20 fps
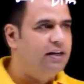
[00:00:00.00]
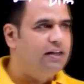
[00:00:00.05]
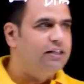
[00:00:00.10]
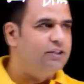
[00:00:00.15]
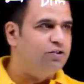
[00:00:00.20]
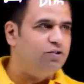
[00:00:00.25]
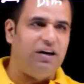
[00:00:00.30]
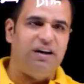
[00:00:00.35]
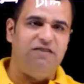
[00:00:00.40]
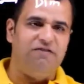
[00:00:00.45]

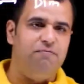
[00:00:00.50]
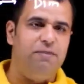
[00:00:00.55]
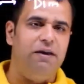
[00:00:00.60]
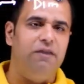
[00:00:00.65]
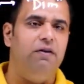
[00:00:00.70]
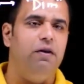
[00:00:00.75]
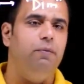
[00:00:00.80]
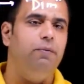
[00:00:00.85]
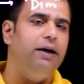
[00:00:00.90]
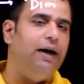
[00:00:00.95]
So Fb
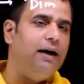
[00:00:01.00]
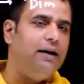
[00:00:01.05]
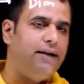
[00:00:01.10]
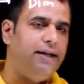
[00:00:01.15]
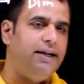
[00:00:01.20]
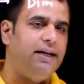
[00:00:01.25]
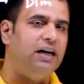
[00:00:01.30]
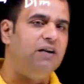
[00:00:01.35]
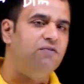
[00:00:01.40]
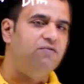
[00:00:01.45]
will be
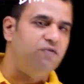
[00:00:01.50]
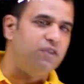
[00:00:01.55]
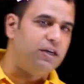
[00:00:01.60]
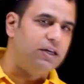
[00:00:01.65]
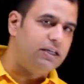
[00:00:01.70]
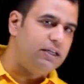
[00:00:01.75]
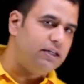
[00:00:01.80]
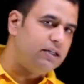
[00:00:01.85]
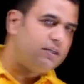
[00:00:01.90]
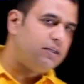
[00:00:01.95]
acting
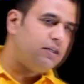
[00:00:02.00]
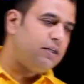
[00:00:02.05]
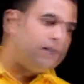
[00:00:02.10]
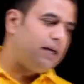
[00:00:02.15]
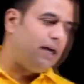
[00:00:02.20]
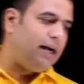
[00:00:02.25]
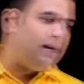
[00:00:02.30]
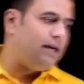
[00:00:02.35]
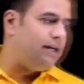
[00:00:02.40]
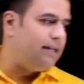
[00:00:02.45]
upward
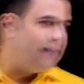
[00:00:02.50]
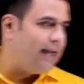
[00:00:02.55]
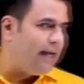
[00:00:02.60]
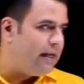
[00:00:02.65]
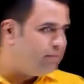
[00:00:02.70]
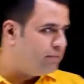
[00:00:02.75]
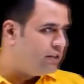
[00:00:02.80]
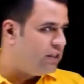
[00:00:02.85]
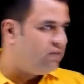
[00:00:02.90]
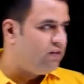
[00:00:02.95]
and the
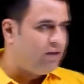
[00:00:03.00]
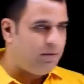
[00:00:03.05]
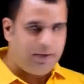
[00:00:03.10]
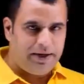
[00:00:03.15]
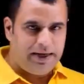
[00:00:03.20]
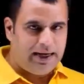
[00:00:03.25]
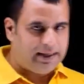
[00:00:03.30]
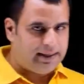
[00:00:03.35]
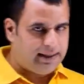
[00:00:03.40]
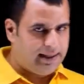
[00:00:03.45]
mg will
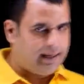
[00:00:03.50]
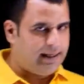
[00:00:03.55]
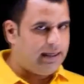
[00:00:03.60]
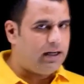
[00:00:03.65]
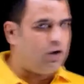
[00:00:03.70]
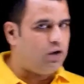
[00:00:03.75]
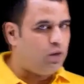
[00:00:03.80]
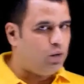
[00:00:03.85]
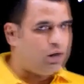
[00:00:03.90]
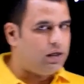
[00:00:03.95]
be acting
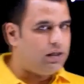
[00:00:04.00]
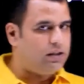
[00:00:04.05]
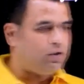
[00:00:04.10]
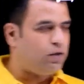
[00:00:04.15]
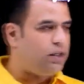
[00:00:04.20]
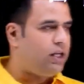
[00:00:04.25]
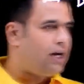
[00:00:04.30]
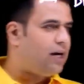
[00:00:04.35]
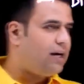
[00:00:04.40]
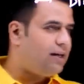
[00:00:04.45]
downward. So
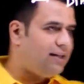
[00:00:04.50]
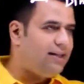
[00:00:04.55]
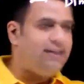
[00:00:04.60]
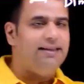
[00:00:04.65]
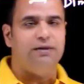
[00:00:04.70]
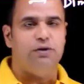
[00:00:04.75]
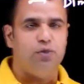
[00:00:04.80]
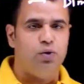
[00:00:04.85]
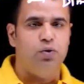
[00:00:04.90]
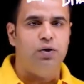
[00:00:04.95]
there are
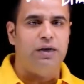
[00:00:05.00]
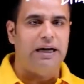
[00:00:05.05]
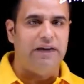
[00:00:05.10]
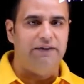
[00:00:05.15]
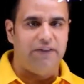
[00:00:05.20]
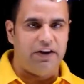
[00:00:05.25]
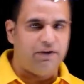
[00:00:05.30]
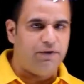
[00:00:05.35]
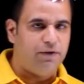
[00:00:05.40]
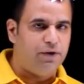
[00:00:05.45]
these two
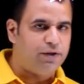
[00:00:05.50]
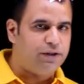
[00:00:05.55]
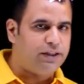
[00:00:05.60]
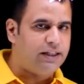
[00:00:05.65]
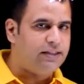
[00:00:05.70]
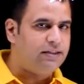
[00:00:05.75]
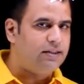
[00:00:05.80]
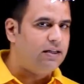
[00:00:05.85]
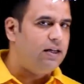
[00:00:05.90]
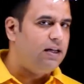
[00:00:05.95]
driving
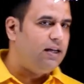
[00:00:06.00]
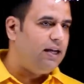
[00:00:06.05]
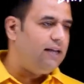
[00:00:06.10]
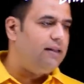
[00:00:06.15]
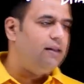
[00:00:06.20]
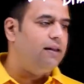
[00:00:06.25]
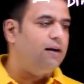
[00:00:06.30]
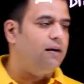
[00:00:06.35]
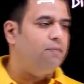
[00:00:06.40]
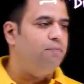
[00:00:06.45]
forces,
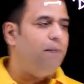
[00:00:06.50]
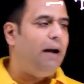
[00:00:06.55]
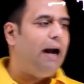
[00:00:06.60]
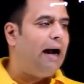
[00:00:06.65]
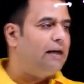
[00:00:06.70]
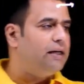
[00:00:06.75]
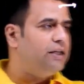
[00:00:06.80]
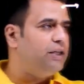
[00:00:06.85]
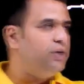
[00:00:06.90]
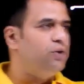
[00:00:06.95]
and the
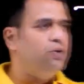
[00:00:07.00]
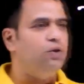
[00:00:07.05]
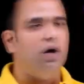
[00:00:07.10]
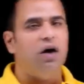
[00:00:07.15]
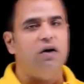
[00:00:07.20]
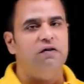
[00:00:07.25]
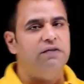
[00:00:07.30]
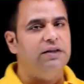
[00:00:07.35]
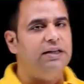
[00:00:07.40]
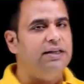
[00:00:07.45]
magnitude
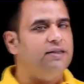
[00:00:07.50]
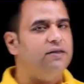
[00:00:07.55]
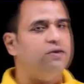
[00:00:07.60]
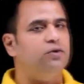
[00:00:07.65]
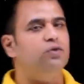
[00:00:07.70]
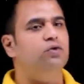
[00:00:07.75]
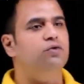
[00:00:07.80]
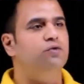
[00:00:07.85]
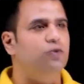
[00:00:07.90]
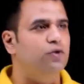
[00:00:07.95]
of these
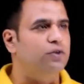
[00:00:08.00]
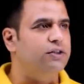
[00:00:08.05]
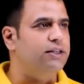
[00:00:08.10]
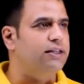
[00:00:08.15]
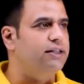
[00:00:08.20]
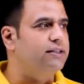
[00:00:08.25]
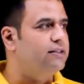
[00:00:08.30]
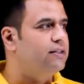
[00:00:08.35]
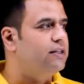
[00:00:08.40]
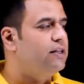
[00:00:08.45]
two
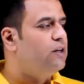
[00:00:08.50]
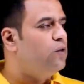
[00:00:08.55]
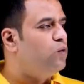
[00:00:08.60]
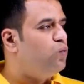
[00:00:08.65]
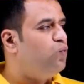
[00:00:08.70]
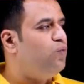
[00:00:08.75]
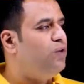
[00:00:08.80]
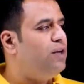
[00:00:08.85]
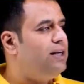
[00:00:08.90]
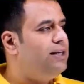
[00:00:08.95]
forces
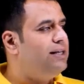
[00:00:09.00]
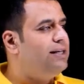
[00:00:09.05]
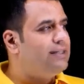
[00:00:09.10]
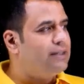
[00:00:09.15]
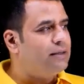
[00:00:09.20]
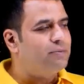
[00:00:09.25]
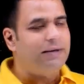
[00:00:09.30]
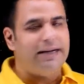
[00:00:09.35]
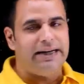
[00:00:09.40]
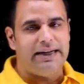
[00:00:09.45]
will
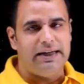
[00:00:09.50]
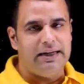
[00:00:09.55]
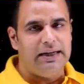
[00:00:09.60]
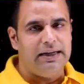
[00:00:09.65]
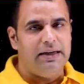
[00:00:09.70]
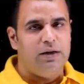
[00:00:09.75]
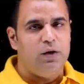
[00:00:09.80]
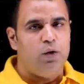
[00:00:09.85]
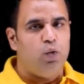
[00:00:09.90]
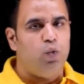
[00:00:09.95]

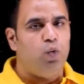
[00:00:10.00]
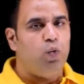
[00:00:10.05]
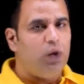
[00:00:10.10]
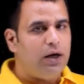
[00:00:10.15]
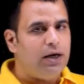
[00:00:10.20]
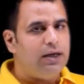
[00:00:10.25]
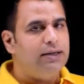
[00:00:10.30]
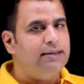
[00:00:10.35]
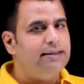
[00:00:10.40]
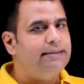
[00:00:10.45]
determine
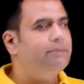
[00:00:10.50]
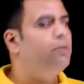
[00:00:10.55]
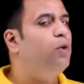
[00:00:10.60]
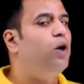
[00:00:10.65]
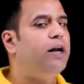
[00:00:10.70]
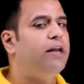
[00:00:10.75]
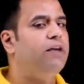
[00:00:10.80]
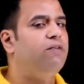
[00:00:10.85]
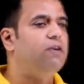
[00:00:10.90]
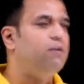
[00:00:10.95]
where this
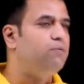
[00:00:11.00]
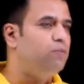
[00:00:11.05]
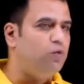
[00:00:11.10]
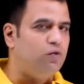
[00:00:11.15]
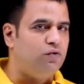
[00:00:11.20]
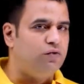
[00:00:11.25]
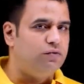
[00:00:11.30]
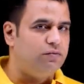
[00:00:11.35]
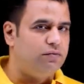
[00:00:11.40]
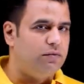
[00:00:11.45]
body will
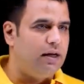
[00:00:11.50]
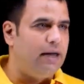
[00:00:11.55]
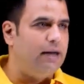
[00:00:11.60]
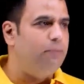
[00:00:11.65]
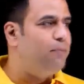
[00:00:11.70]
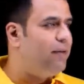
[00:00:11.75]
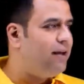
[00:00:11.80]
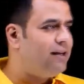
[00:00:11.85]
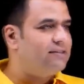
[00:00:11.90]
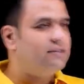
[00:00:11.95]
move.
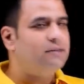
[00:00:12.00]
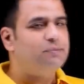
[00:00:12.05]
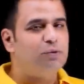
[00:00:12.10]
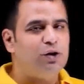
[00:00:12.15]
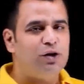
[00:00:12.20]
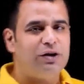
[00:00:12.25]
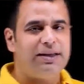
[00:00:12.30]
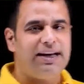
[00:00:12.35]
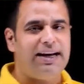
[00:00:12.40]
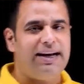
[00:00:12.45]
And based
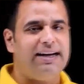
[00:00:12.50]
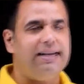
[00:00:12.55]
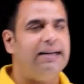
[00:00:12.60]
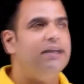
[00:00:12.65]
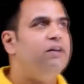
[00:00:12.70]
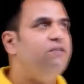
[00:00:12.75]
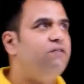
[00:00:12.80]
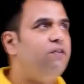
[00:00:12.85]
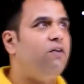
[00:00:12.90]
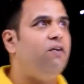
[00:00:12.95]
upon
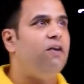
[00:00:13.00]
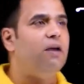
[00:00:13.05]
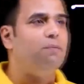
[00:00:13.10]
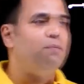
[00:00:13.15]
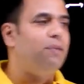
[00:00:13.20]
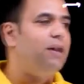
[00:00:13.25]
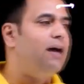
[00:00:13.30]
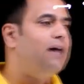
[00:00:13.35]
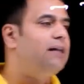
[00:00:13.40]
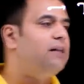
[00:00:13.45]
that, we will
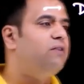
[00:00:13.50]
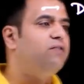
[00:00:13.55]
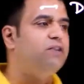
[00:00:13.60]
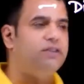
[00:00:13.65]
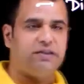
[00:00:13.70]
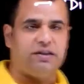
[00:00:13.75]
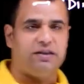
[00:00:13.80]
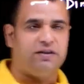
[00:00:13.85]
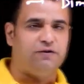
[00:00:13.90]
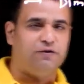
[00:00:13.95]
apply the
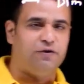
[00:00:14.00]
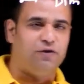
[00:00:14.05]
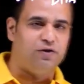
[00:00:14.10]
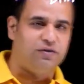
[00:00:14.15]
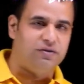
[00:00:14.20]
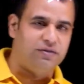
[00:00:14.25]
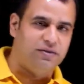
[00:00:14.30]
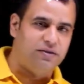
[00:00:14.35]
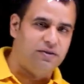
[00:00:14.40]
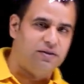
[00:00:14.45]
viscous force
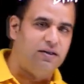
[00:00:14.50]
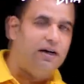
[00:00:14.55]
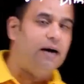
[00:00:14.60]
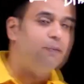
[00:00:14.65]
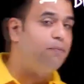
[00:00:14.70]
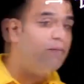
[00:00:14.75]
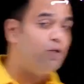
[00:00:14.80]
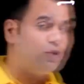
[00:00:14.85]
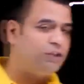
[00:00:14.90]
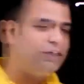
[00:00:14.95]

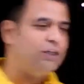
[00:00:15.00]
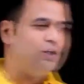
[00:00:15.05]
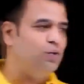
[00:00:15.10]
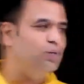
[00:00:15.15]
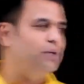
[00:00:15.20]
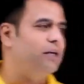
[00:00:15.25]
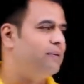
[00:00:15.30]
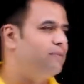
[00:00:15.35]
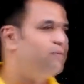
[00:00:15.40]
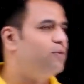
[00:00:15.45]
opposite to
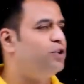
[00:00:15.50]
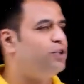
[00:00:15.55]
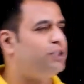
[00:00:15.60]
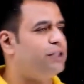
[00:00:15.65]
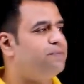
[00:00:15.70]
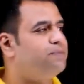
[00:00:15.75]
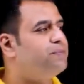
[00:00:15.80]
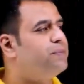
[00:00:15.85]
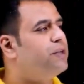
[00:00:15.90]
that motion.